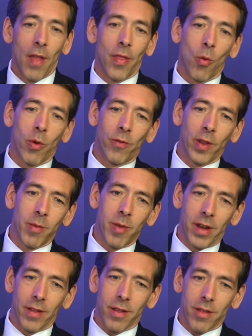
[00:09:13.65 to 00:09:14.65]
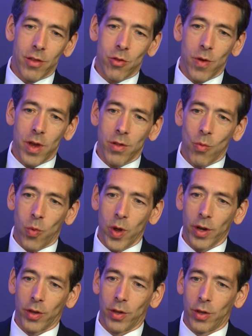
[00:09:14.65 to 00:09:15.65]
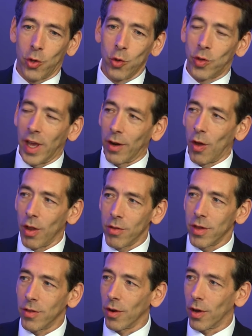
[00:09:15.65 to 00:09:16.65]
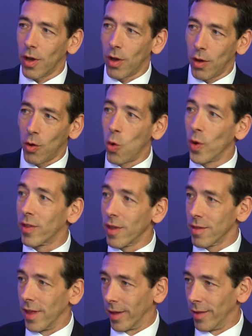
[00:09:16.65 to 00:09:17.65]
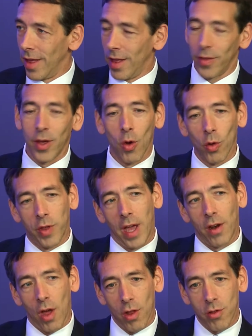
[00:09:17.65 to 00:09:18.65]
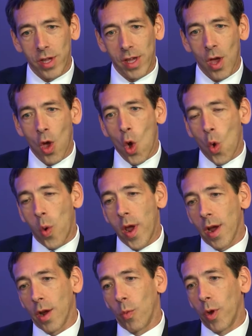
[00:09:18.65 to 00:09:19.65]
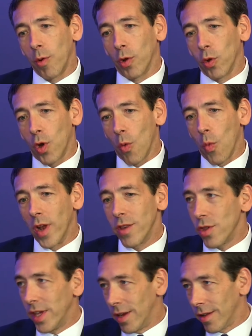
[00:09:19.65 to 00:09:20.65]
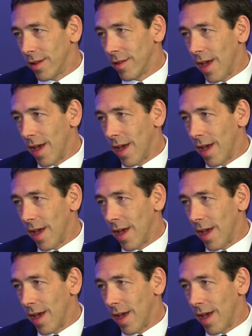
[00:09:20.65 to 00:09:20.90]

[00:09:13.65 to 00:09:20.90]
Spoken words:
that we've really been in a situation where two technologies are coexisting. The old technology, where we would look at one gene at a